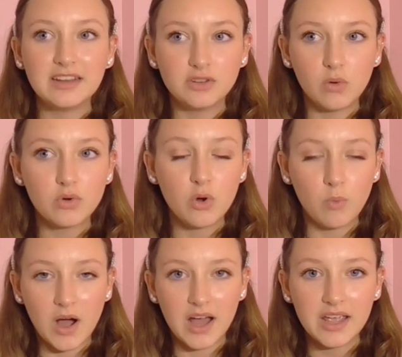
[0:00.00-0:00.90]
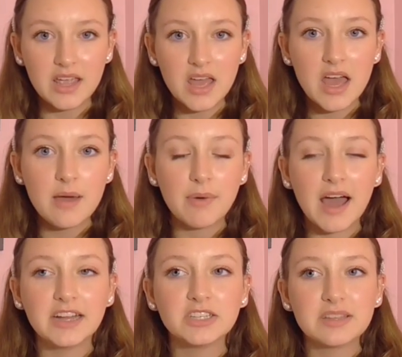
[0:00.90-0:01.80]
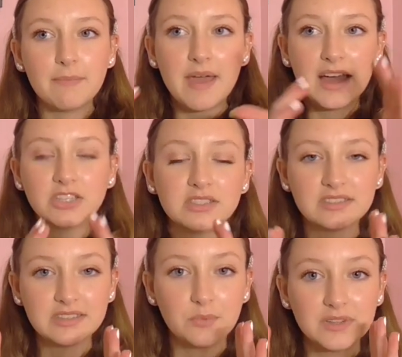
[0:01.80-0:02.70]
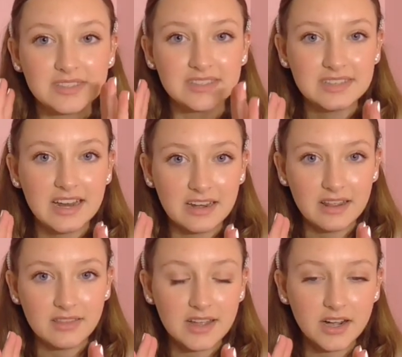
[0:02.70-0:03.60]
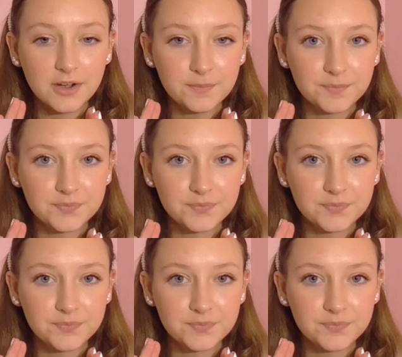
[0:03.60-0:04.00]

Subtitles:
I don't know why, but I just imagine someone standing there.